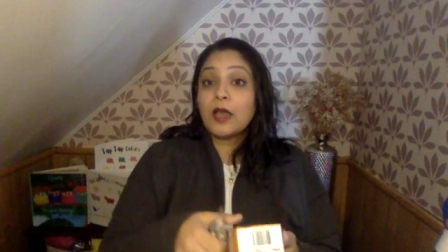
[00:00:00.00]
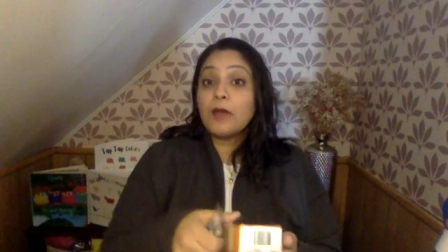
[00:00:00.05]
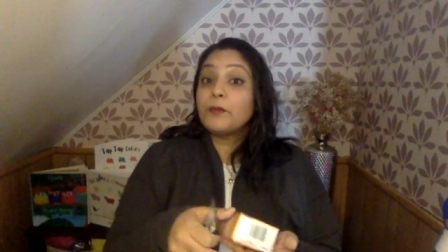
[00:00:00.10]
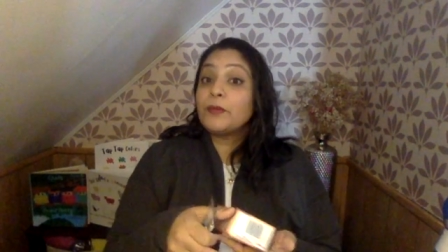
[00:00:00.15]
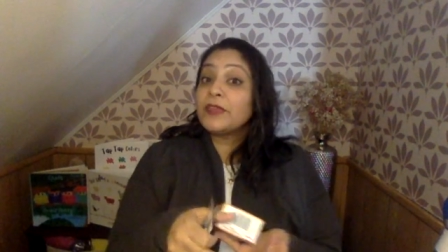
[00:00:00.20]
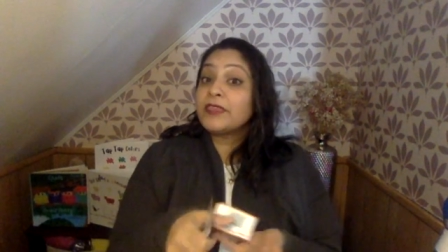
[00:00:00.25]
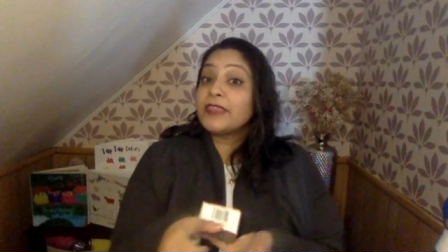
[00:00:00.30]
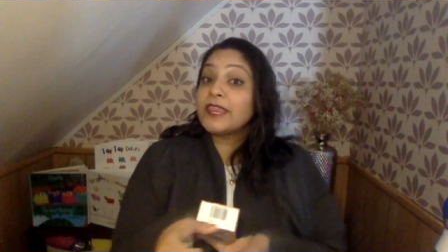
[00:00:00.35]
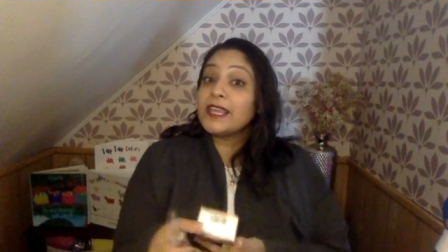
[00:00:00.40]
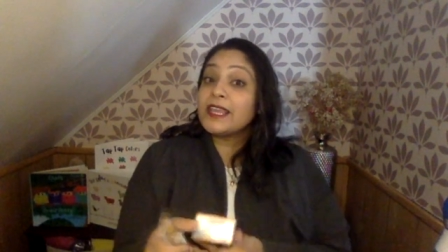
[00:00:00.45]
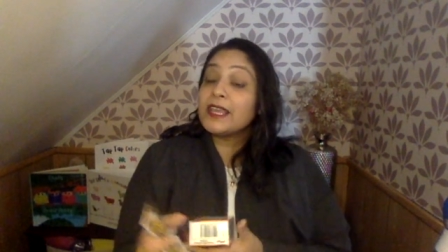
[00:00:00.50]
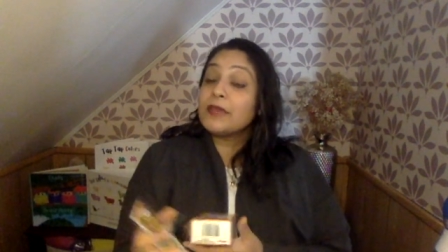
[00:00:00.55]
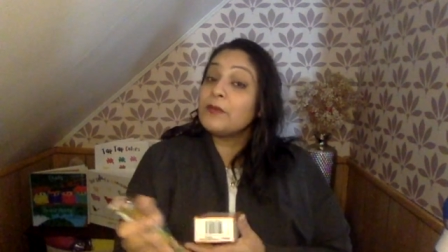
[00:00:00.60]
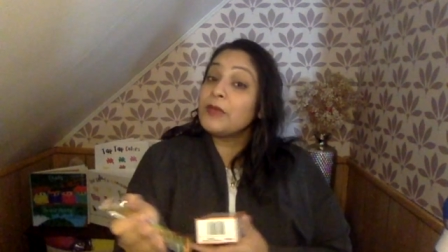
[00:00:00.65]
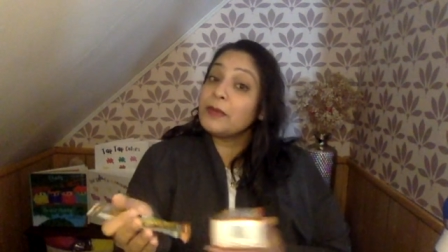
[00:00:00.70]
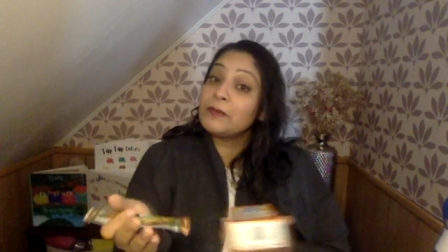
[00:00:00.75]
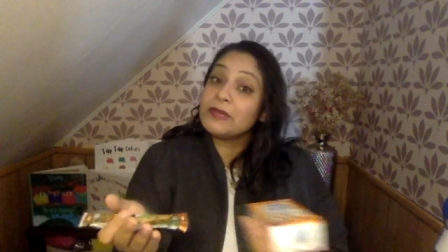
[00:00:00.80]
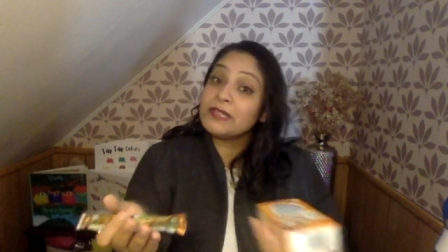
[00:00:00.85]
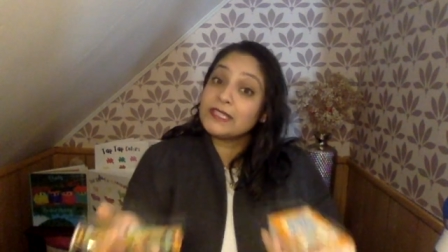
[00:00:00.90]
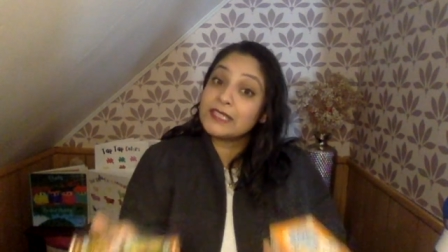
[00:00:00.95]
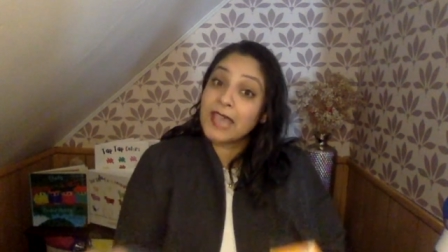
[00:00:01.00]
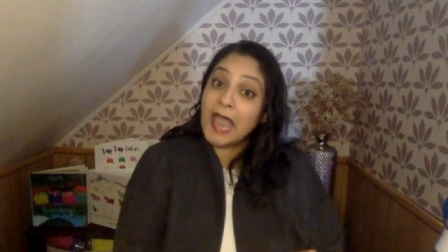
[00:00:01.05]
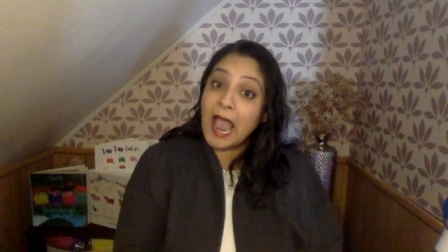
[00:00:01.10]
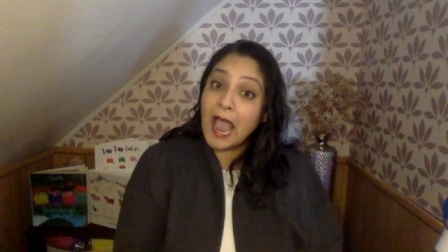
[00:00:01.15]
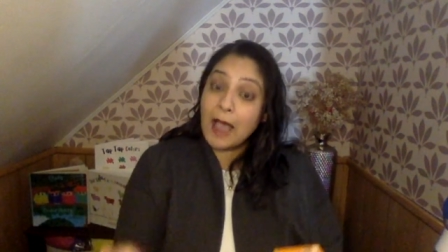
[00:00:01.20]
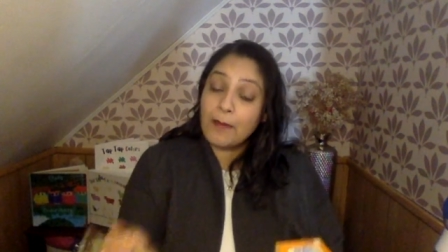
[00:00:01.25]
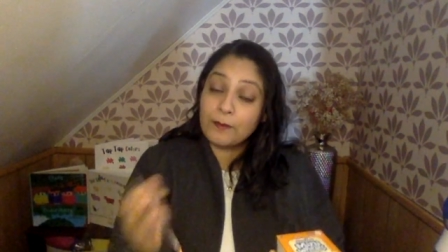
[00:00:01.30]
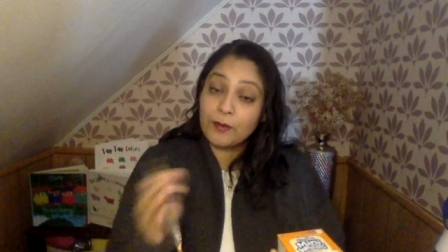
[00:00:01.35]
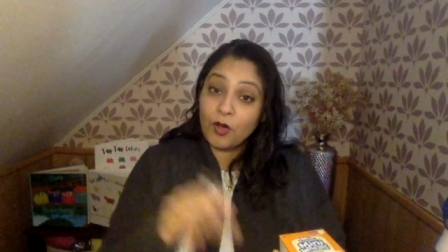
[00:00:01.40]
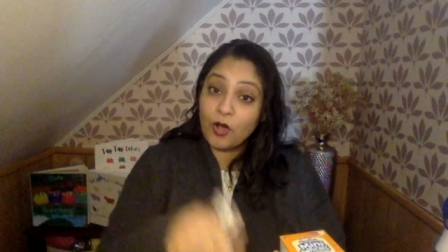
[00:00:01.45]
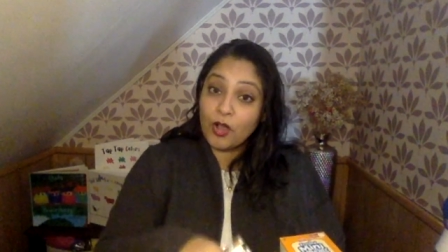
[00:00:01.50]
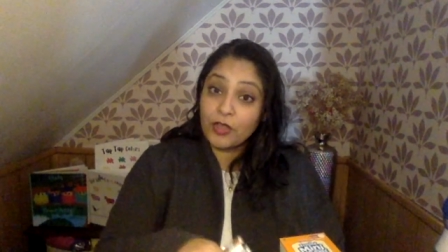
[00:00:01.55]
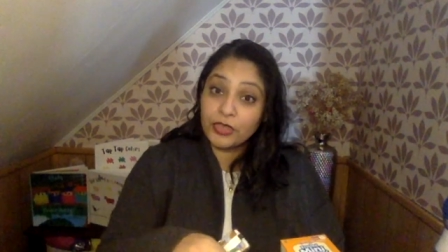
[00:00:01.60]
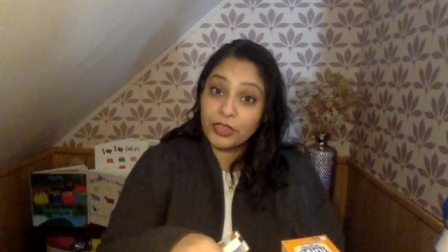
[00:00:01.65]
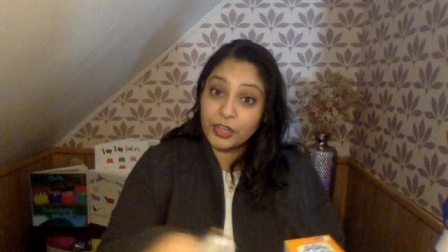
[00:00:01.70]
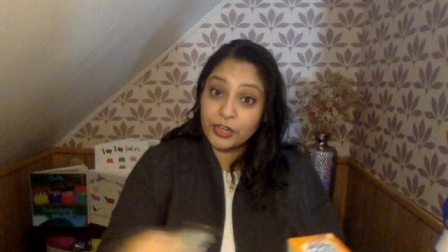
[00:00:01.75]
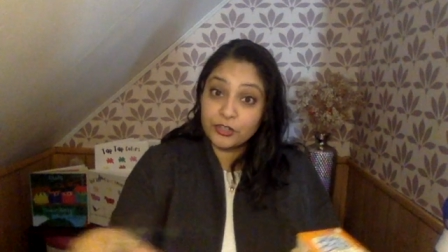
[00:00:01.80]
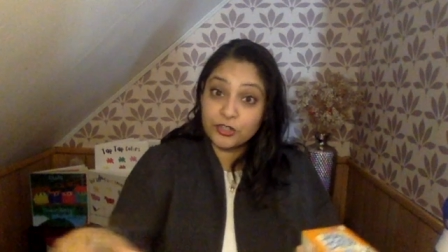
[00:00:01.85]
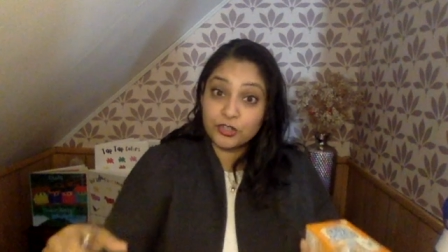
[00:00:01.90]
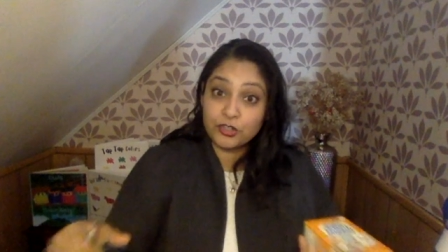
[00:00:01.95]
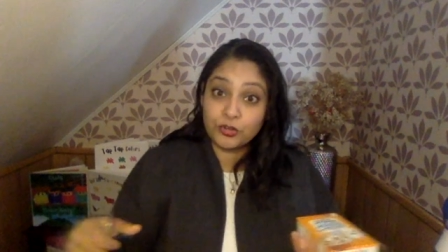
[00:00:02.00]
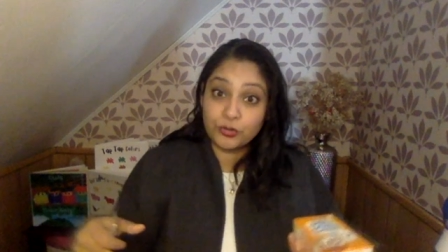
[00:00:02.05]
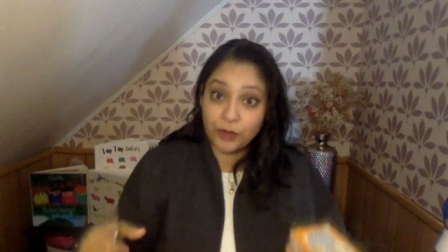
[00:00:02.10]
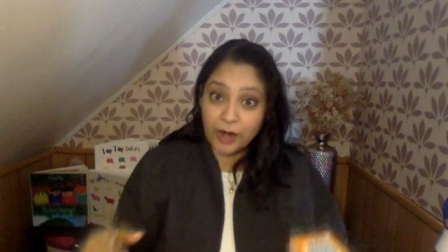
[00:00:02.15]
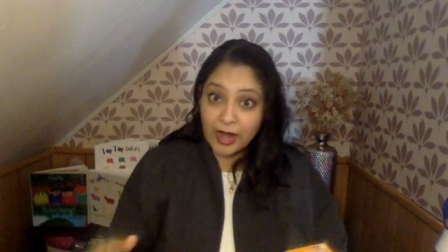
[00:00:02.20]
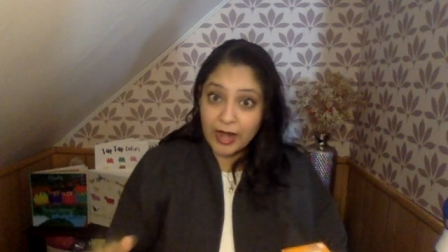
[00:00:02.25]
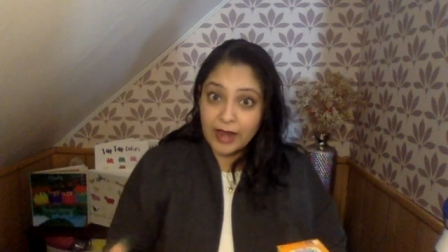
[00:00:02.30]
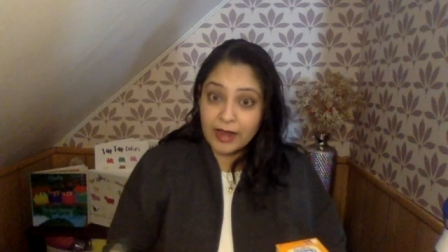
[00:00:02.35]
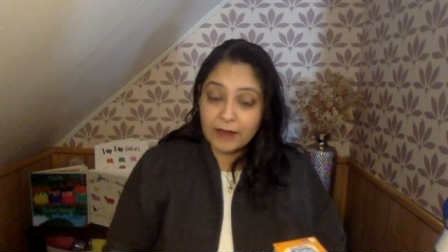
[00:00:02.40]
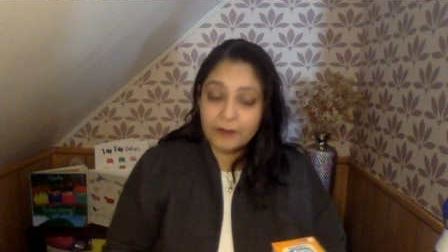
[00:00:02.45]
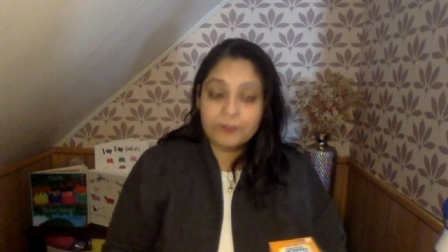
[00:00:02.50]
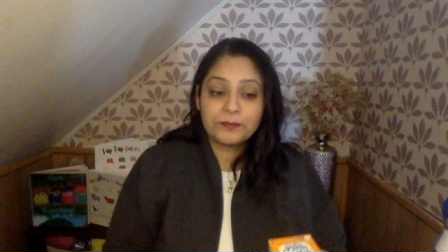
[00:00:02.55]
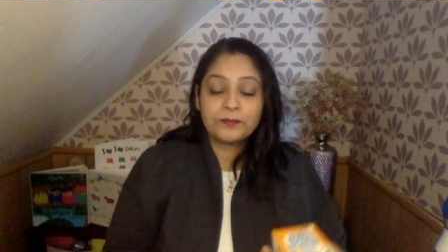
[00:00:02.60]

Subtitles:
but they can maybe tap on their tray.